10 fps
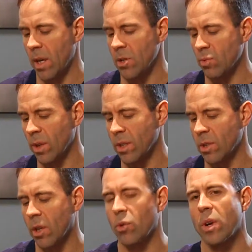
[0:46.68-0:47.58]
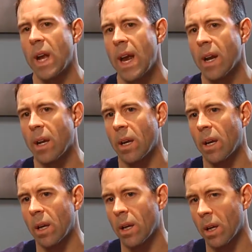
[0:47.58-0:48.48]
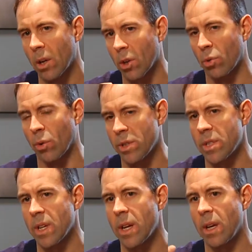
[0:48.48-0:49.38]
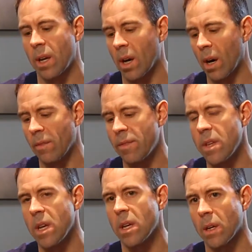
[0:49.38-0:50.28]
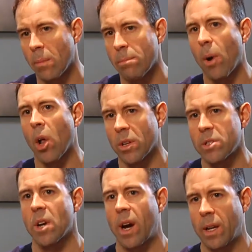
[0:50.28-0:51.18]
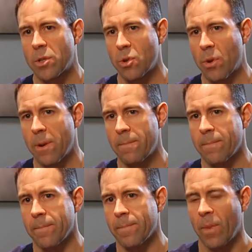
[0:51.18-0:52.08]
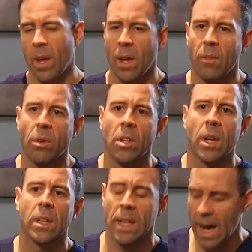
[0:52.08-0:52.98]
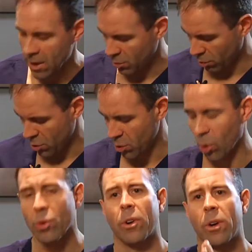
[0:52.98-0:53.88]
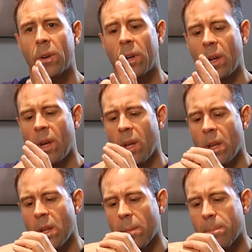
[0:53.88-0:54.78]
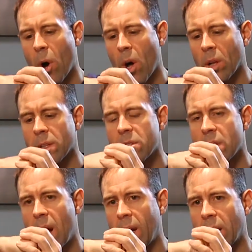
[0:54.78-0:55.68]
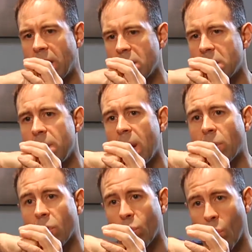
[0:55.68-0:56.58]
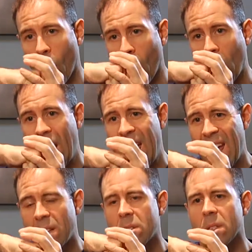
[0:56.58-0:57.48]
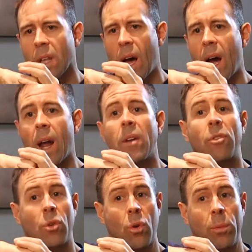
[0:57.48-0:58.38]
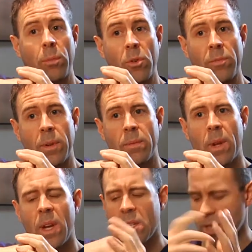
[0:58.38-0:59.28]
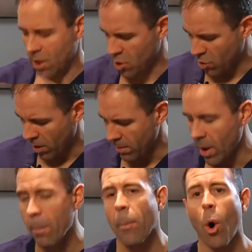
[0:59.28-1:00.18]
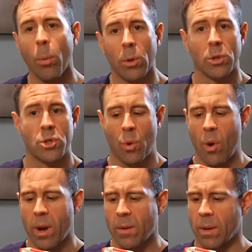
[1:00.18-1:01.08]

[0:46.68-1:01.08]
is really to create congruency of the ball and socket joint. If we look at the actual shoulder, the ball and socket needs to be able to roll and slide for normal movement. It's an extremely mobile joint.